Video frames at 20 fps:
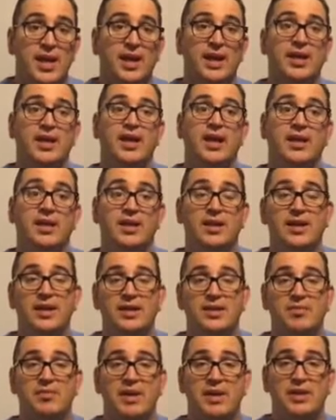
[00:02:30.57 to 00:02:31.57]
And again, you
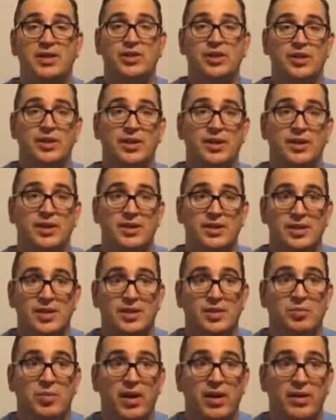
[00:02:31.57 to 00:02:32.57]
need to make sure that this
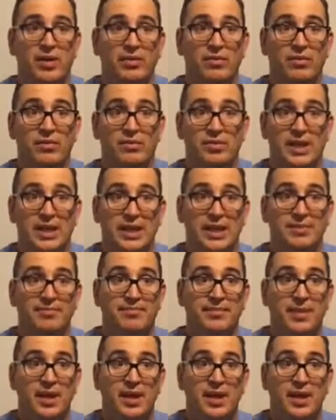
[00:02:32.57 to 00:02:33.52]
is part of routine.